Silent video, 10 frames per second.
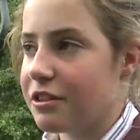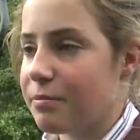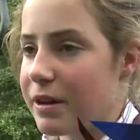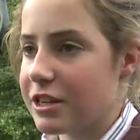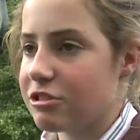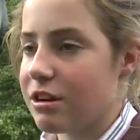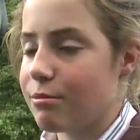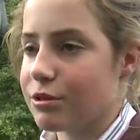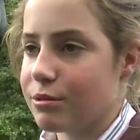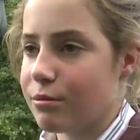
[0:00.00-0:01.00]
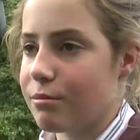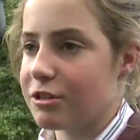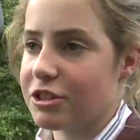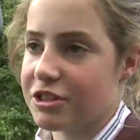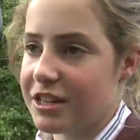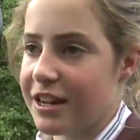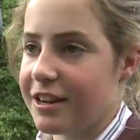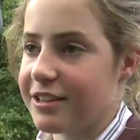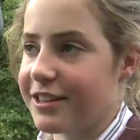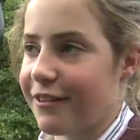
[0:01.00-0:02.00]
The best trap was the one we just did
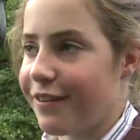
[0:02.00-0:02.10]
because I